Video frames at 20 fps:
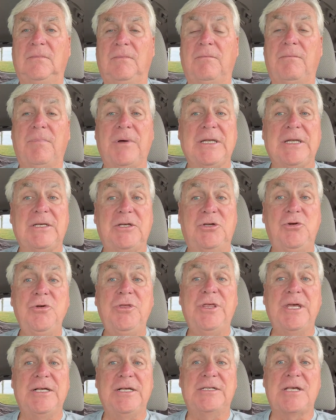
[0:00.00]
But
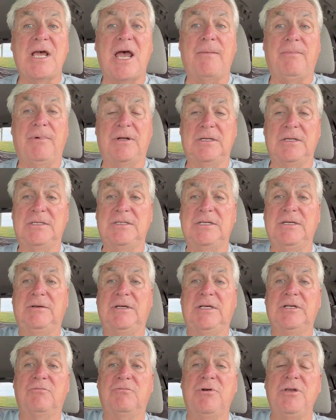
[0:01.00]
two things happen. See,
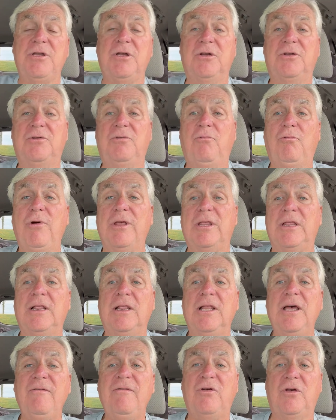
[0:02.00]
because when you're with
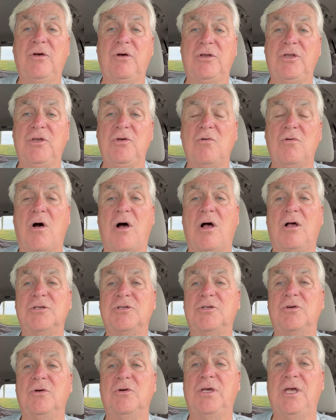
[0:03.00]
Live Good, you
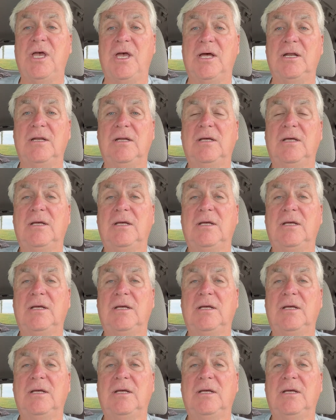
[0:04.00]
also get